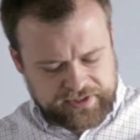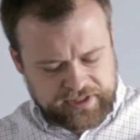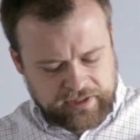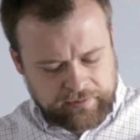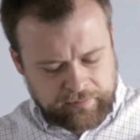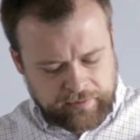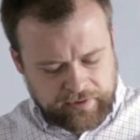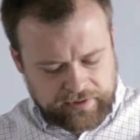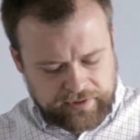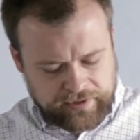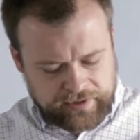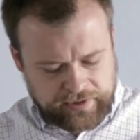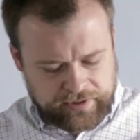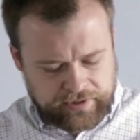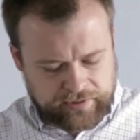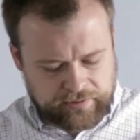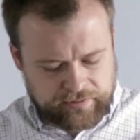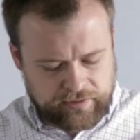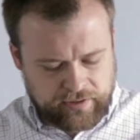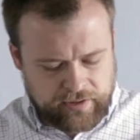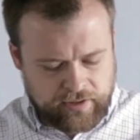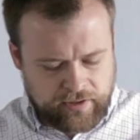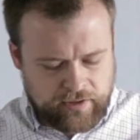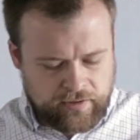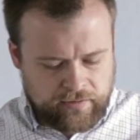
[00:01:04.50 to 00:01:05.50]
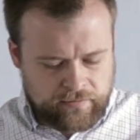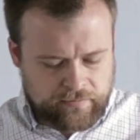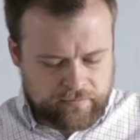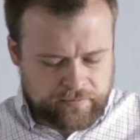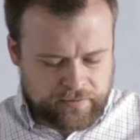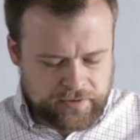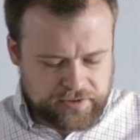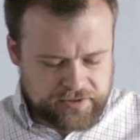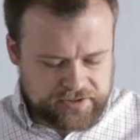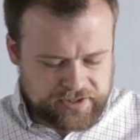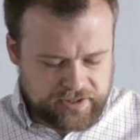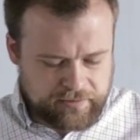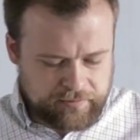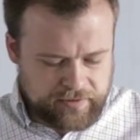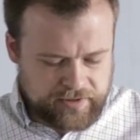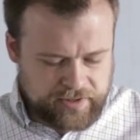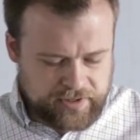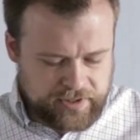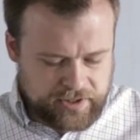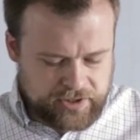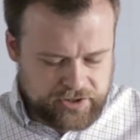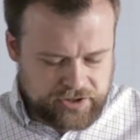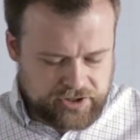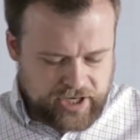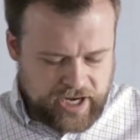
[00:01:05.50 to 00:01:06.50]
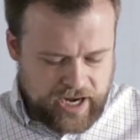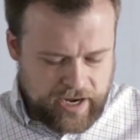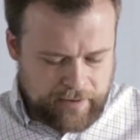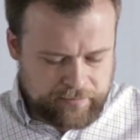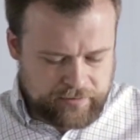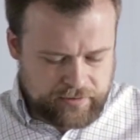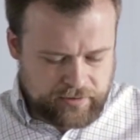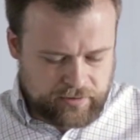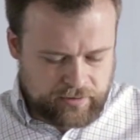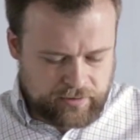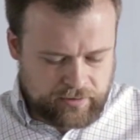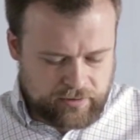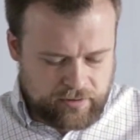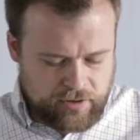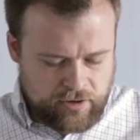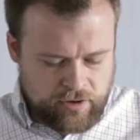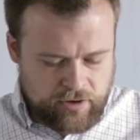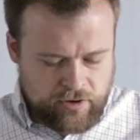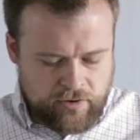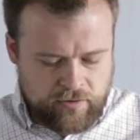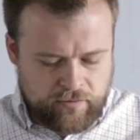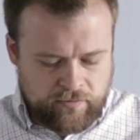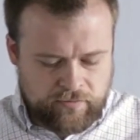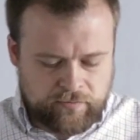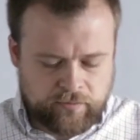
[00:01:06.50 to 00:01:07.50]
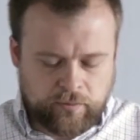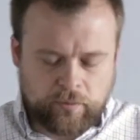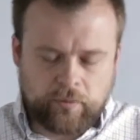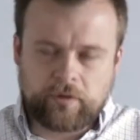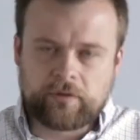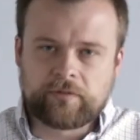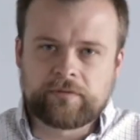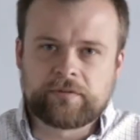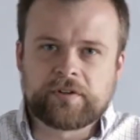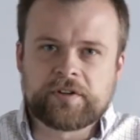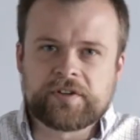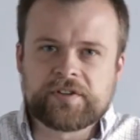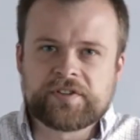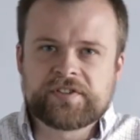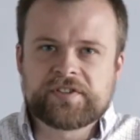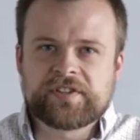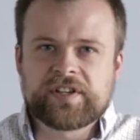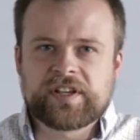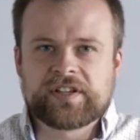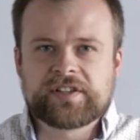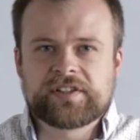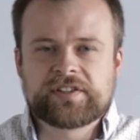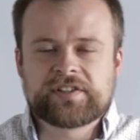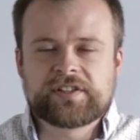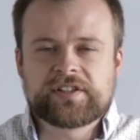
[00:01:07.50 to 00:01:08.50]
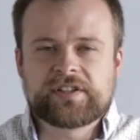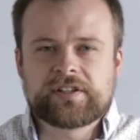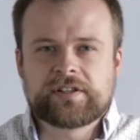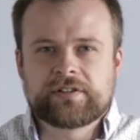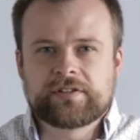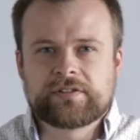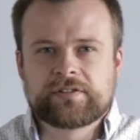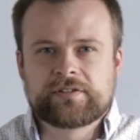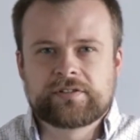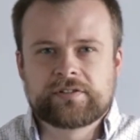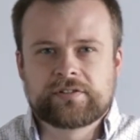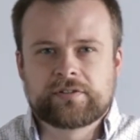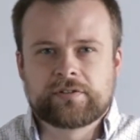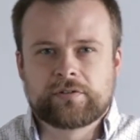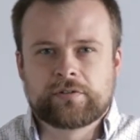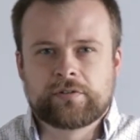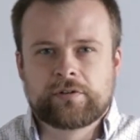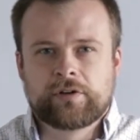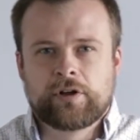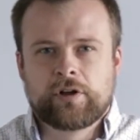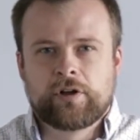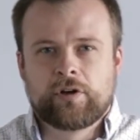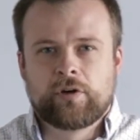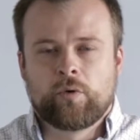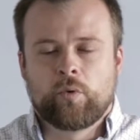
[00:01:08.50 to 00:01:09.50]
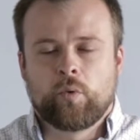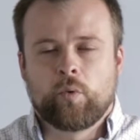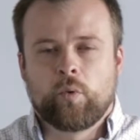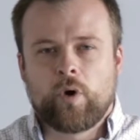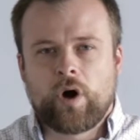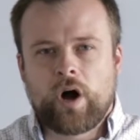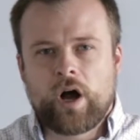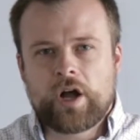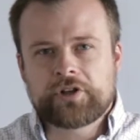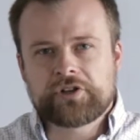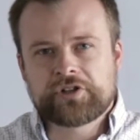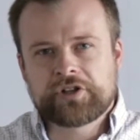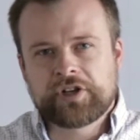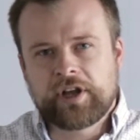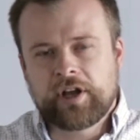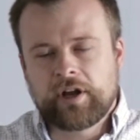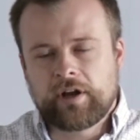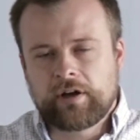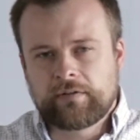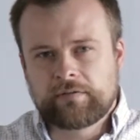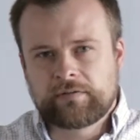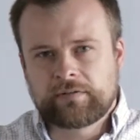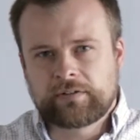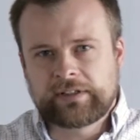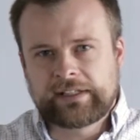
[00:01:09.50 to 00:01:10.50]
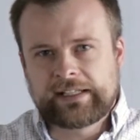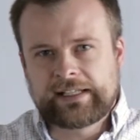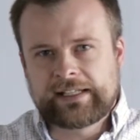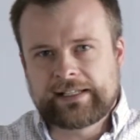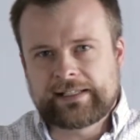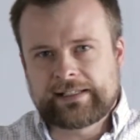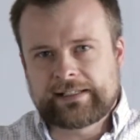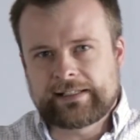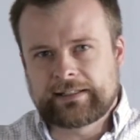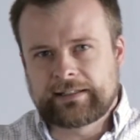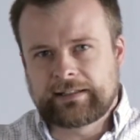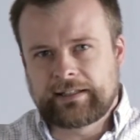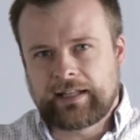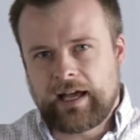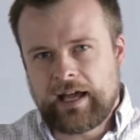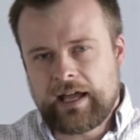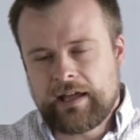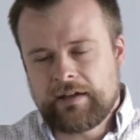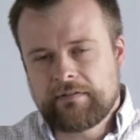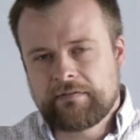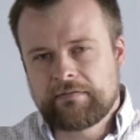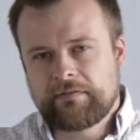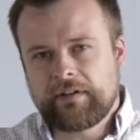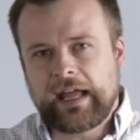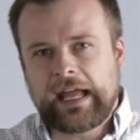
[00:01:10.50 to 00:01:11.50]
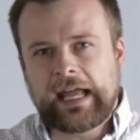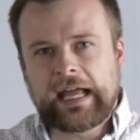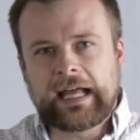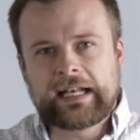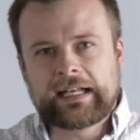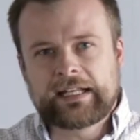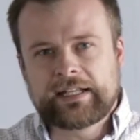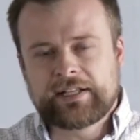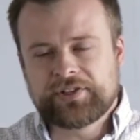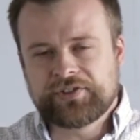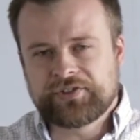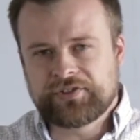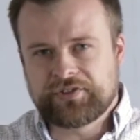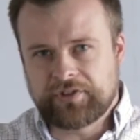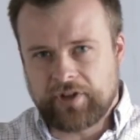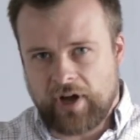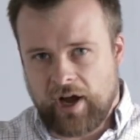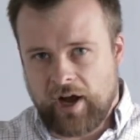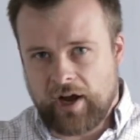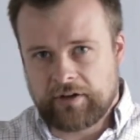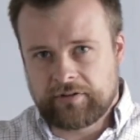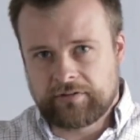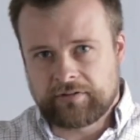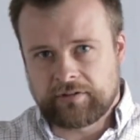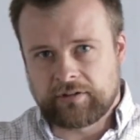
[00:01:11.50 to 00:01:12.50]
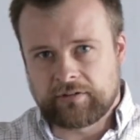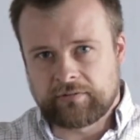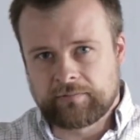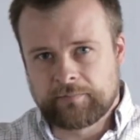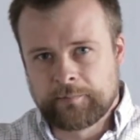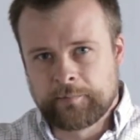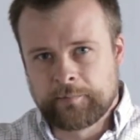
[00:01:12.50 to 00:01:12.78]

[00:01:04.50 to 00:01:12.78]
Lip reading: Timothy in 1 Timothy chapter 4, verse 16 to watch carefully his life and his doctrine.